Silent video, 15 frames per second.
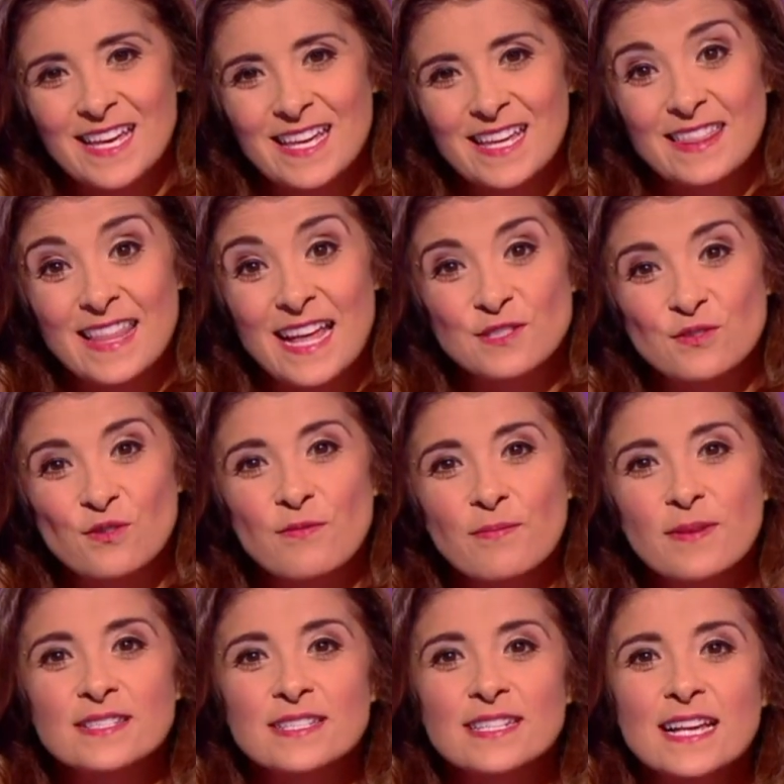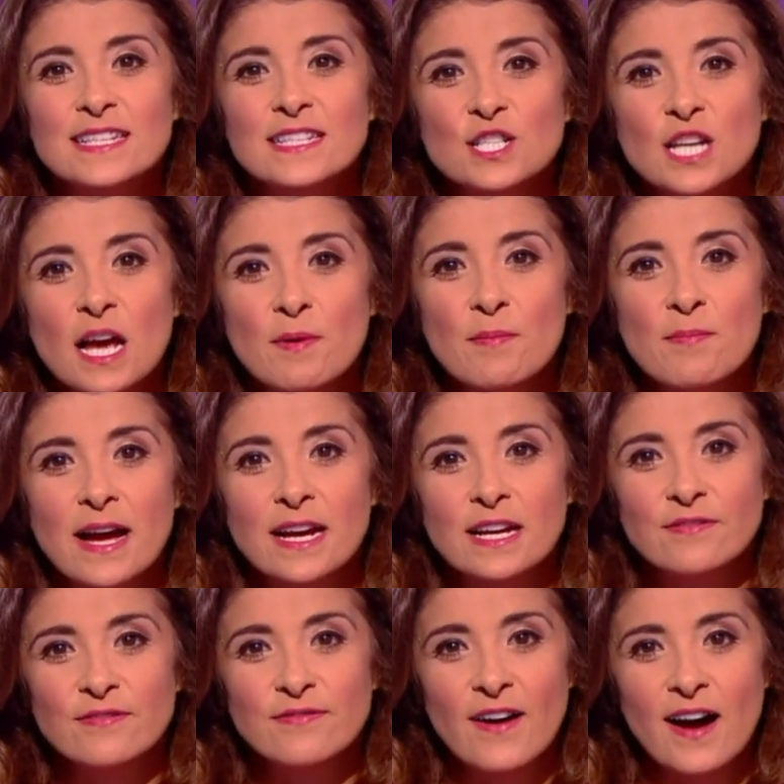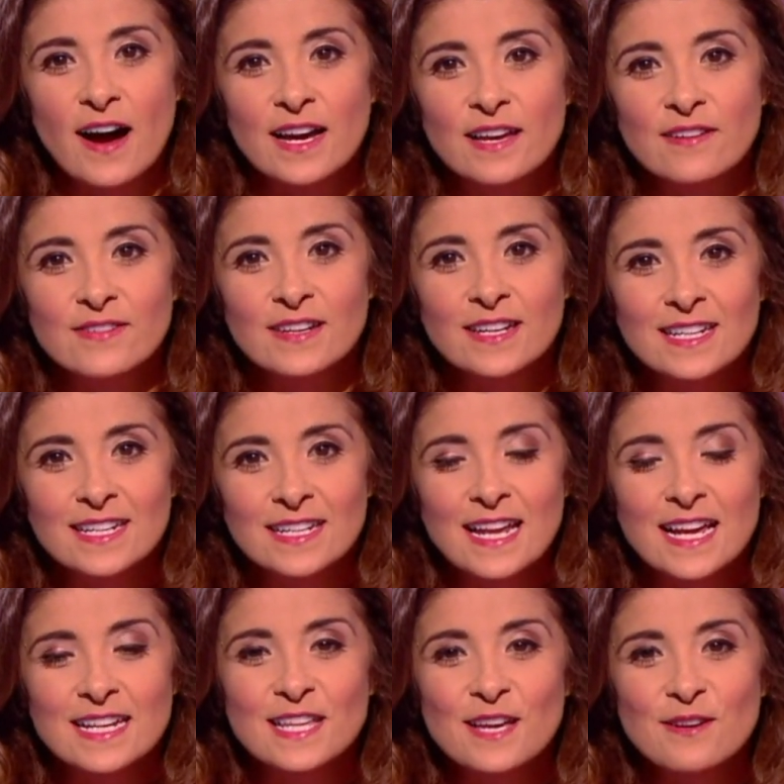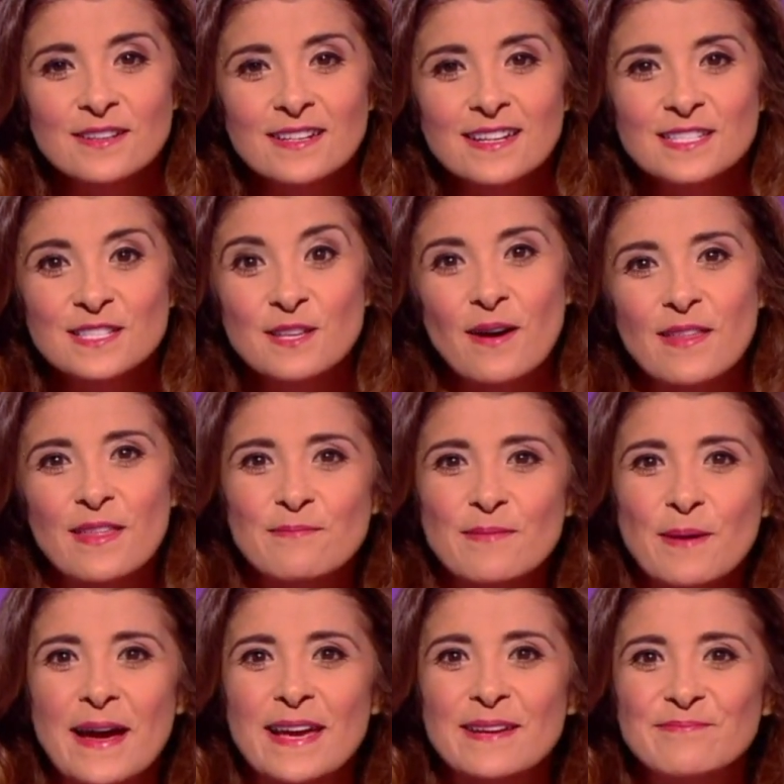That's all from us. Tessa Chapman back at 5. Next, though, it's the weather. Bye-bye.